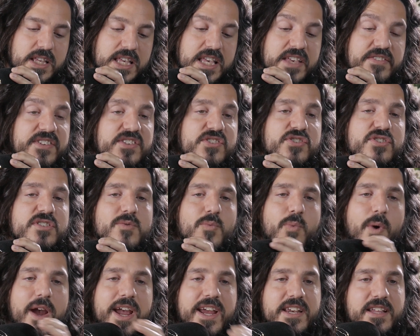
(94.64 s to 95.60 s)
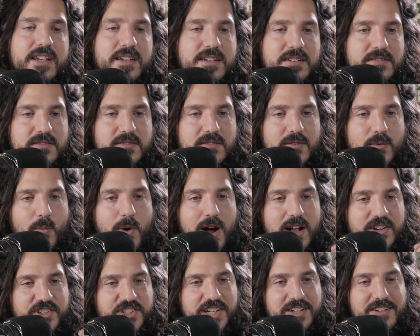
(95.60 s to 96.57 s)
Even just waiting,
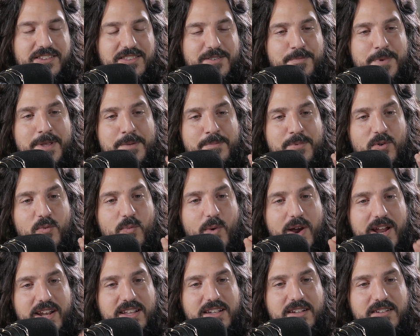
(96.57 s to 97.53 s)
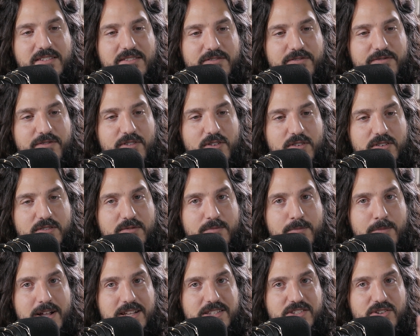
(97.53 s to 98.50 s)
watching other people waiting for
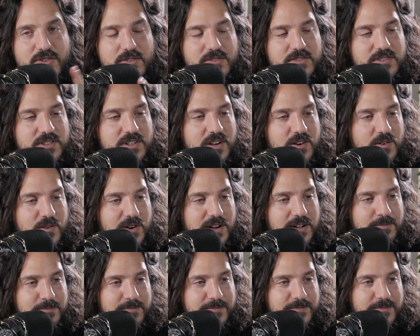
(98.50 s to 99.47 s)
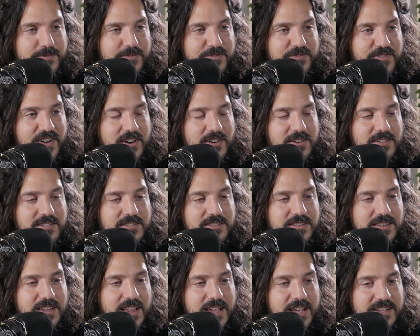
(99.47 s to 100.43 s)
my turn to go up felt
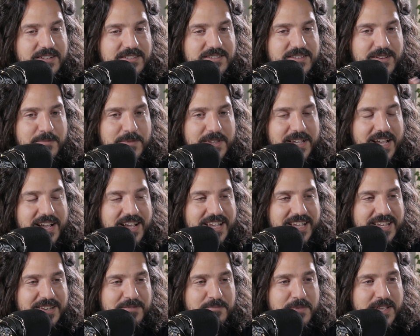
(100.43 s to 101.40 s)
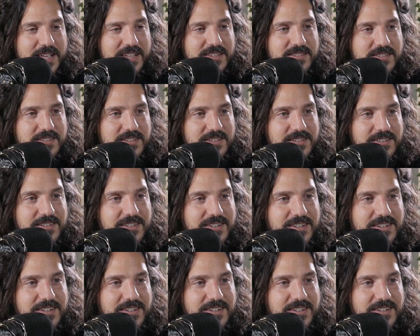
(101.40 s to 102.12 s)
like something I had missed.